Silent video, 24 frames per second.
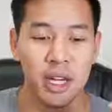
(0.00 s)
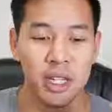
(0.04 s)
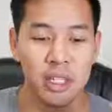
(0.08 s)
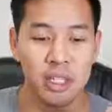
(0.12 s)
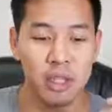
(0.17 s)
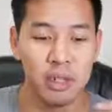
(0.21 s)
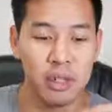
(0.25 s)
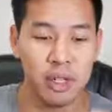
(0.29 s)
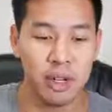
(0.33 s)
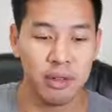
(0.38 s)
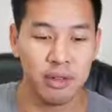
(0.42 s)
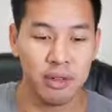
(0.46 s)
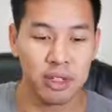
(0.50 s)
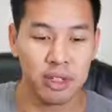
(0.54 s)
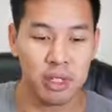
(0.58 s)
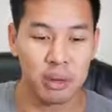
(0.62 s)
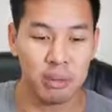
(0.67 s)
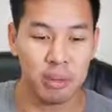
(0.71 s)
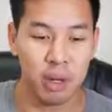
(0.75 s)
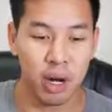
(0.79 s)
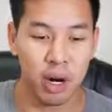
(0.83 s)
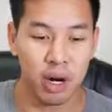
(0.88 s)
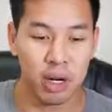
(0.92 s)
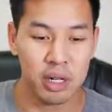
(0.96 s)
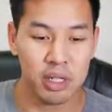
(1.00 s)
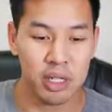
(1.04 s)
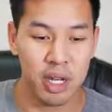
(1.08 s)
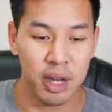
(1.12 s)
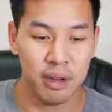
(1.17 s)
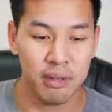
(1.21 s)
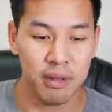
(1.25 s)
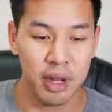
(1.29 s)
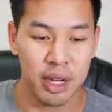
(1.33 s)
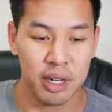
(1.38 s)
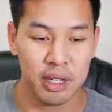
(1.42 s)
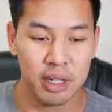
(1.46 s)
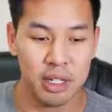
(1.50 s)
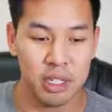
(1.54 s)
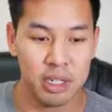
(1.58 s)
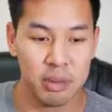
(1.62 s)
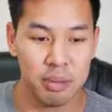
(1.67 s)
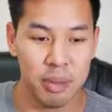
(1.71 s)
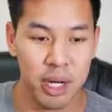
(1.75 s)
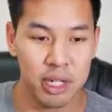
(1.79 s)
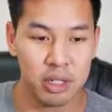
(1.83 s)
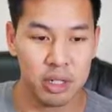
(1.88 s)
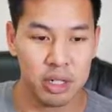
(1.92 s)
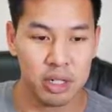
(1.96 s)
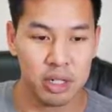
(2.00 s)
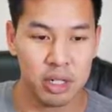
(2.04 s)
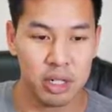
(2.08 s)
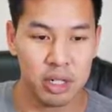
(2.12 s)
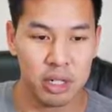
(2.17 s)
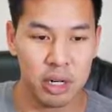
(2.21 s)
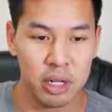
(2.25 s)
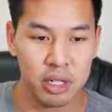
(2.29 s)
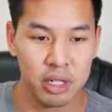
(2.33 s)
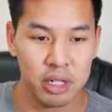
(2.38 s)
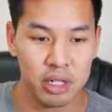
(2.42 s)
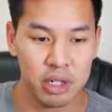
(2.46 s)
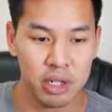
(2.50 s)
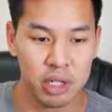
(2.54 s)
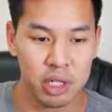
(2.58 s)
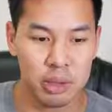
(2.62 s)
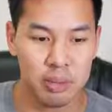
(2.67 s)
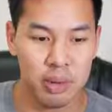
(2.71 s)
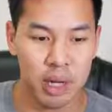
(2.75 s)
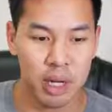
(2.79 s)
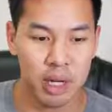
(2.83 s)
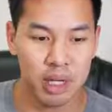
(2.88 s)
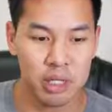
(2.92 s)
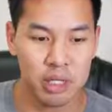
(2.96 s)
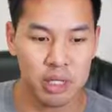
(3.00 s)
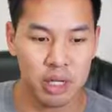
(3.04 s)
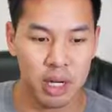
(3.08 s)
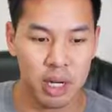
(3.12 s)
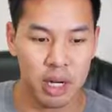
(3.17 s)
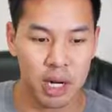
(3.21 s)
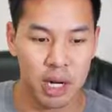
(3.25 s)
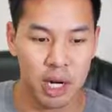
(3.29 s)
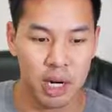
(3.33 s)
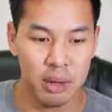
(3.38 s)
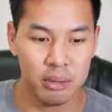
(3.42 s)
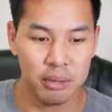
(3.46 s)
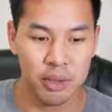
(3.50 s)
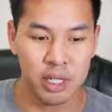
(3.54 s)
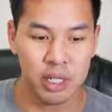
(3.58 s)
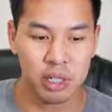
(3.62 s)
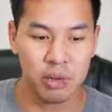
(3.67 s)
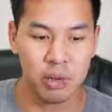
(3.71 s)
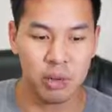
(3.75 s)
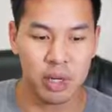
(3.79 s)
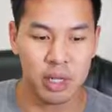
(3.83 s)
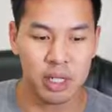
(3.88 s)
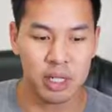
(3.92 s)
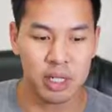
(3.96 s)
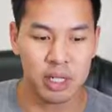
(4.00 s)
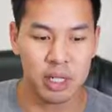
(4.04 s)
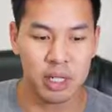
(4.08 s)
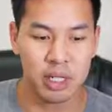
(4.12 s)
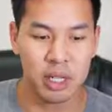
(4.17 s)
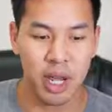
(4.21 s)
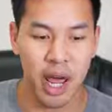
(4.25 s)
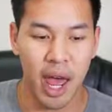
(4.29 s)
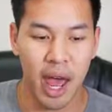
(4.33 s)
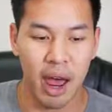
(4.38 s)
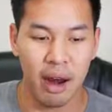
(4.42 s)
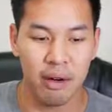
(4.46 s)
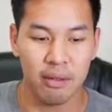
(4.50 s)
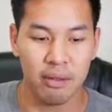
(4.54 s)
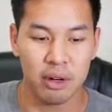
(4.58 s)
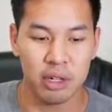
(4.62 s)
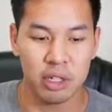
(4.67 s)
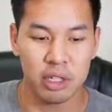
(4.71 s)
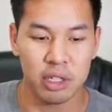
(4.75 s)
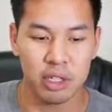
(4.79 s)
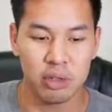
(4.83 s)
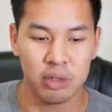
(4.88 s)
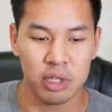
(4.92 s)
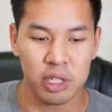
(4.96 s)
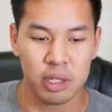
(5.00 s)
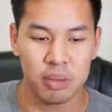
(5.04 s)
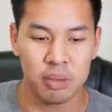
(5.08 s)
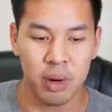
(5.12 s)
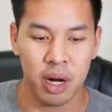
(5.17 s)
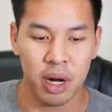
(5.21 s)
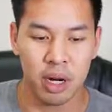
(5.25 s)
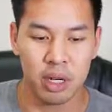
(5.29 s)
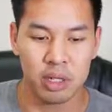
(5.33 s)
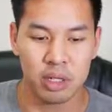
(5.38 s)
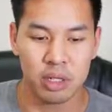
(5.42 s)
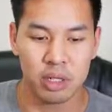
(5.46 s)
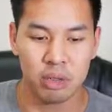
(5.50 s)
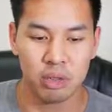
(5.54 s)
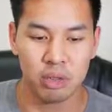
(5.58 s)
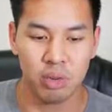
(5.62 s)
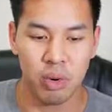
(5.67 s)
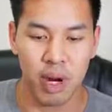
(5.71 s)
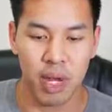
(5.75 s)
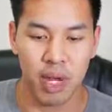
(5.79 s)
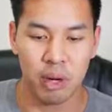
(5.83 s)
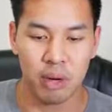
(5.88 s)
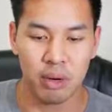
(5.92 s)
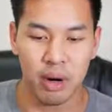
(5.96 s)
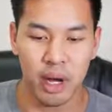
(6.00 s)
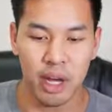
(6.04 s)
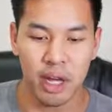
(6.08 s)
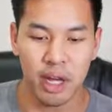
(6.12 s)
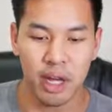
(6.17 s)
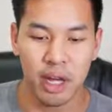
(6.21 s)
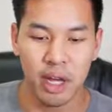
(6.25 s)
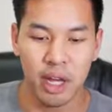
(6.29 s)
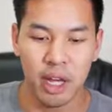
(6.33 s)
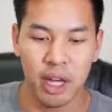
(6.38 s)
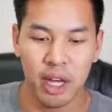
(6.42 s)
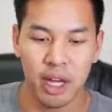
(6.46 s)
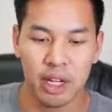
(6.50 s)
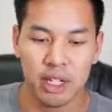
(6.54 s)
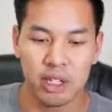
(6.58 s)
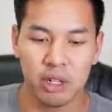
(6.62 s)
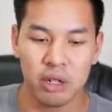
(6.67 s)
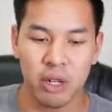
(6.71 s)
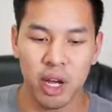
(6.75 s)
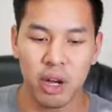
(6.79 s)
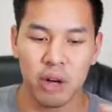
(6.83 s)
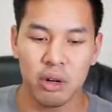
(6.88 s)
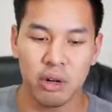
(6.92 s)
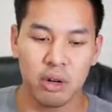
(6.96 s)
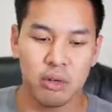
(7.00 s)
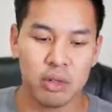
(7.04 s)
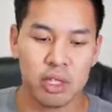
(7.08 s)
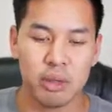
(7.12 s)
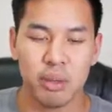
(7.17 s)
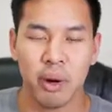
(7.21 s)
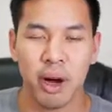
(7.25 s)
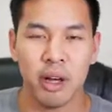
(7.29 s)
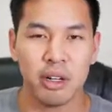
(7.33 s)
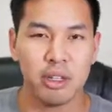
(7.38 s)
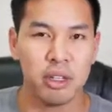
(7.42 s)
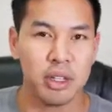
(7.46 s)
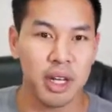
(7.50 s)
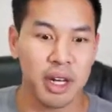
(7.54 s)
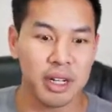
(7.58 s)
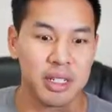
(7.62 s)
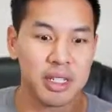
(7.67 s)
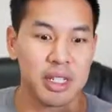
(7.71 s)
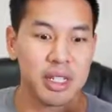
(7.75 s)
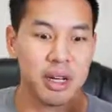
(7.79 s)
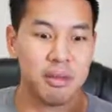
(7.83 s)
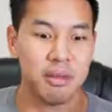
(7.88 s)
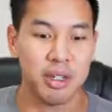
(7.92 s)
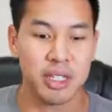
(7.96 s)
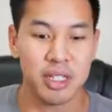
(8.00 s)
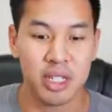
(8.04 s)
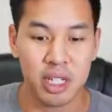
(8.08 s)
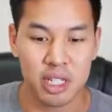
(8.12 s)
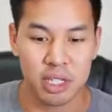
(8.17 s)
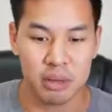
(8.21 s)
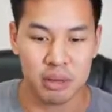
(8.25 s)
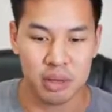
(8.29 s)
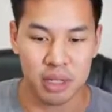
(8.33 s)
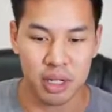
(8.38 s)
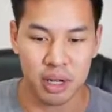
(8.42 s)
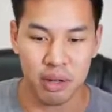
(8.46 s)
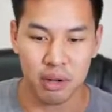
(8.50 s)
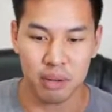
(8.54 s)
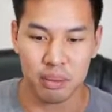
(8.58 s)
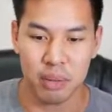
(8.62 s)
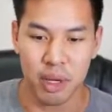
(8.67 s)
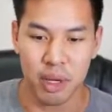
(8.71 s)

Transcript: so different suppliers have like these metrics here on the search page. This one is the average response rate, right? So they only respond to like 76% of